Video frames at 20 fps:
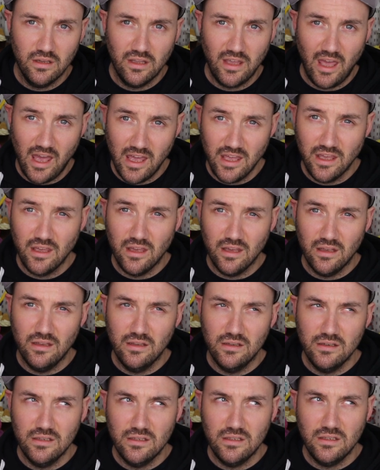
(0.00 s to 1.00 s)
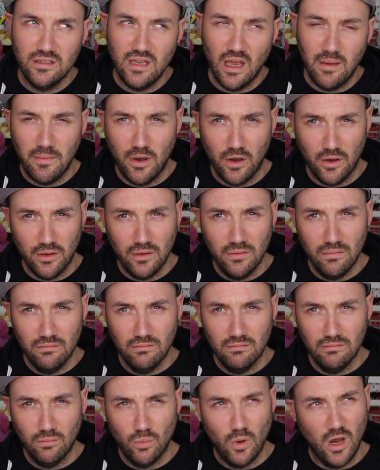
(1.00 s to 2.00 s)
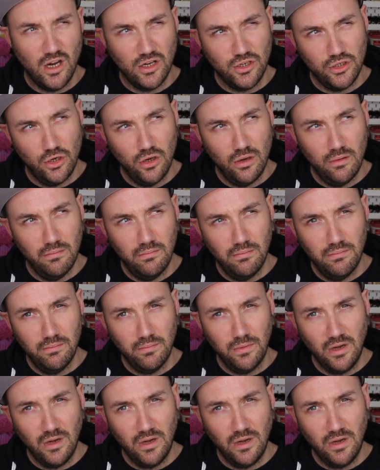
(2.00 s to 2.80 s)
cake demo workshop